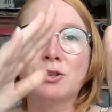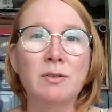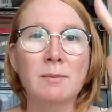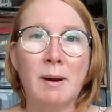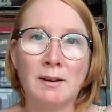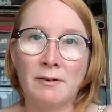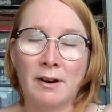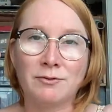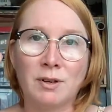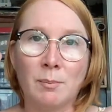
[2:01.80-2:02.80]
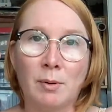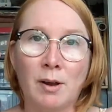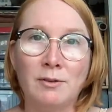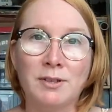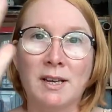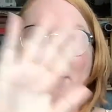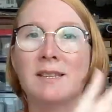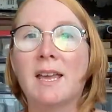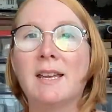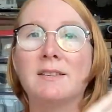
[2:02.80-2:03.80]
during the manufacturing process,
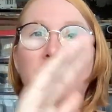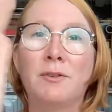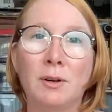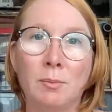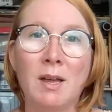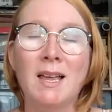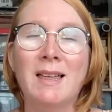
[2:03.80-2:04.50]
there is a film